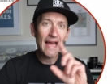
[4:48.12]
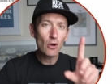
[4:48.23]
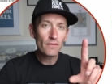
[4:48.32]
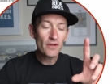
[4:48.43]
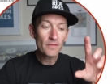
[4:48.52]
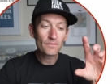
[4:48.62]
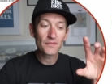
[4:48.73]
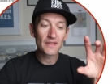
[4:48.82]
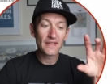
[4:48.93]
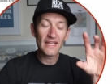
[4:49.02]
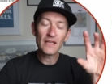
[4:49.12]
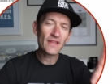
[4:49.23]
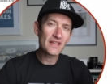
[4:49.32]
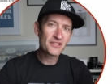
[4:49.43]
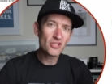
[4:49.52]
However, if
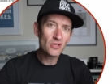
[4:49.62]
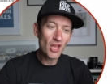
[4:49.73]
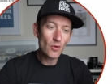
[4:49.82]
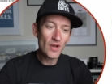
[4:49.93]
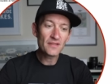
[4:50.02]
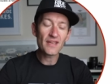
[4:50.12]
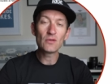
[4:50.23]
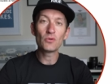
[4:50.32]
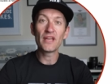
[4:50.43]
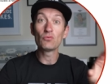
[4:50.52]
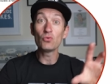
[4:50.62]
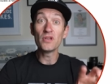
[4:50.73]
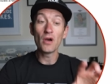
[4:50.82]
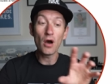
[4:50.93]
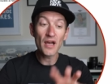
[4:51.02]
that's too low end and you want a
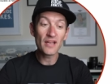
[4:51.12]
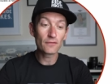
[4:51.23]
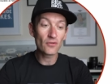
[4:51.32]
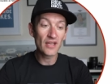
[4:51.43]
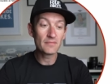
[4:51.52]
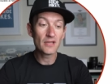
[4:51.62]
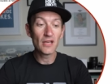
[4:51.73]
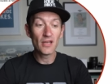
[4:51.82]
really high end frame,